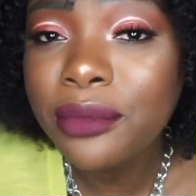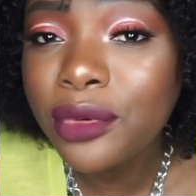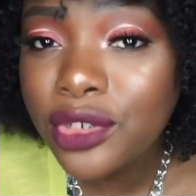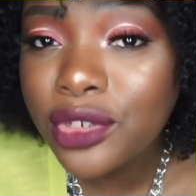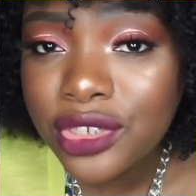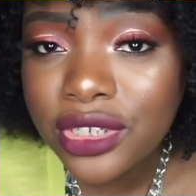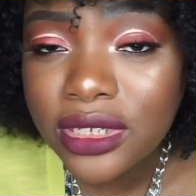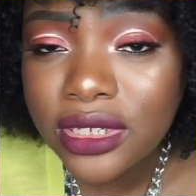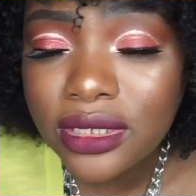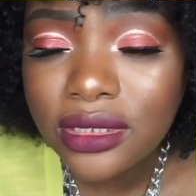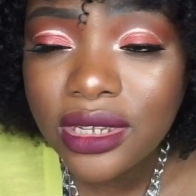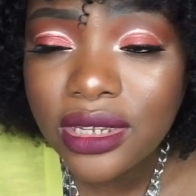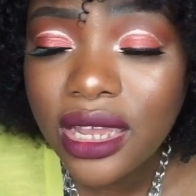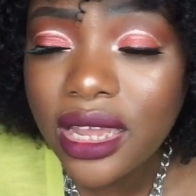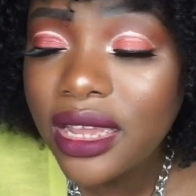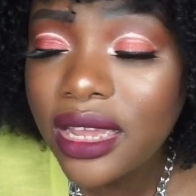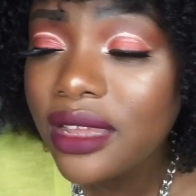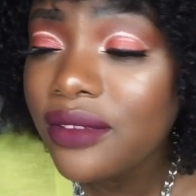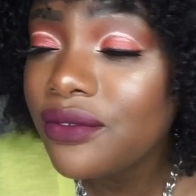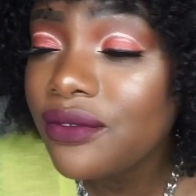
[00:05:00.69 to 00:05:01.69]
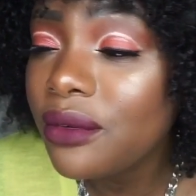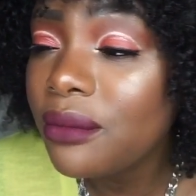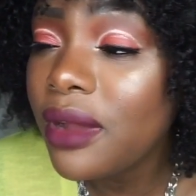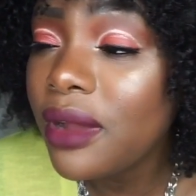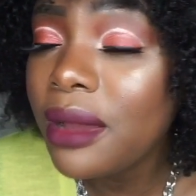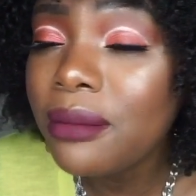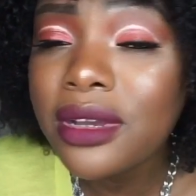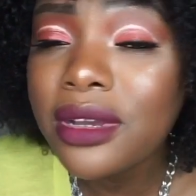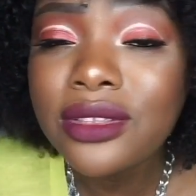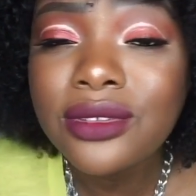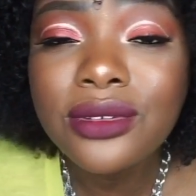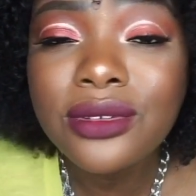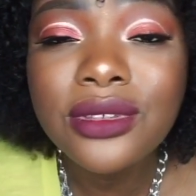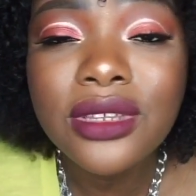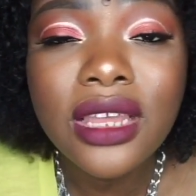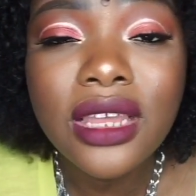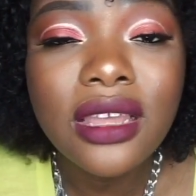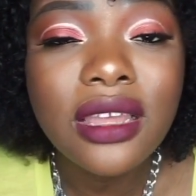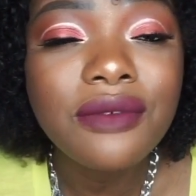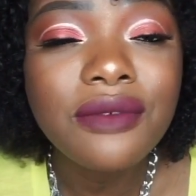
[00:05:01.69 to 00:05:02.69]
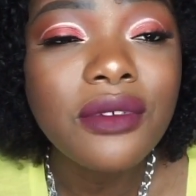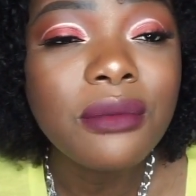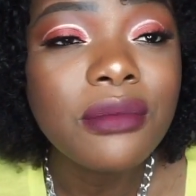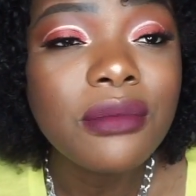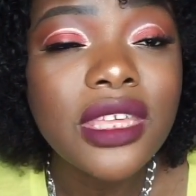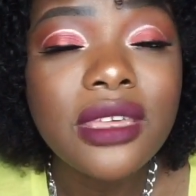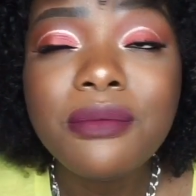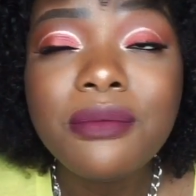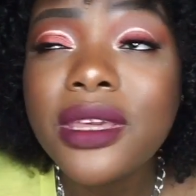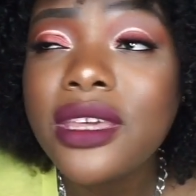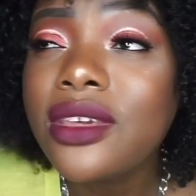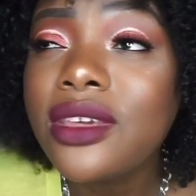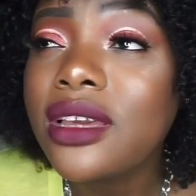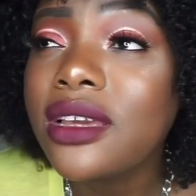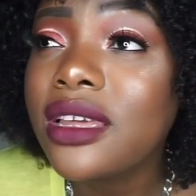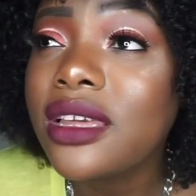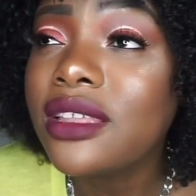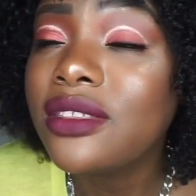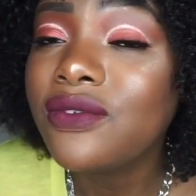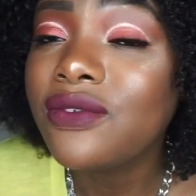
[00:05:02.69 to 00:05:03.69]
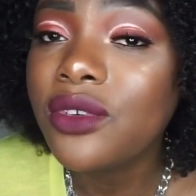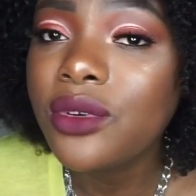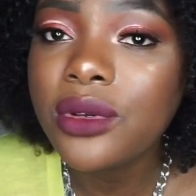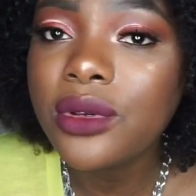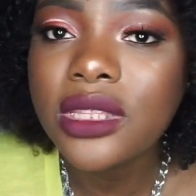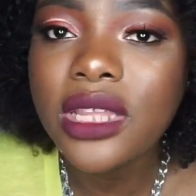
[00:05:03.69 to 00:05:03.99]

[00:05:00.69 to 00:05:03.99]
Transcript: brushes you can get from amazon you can get from ebay you can get for all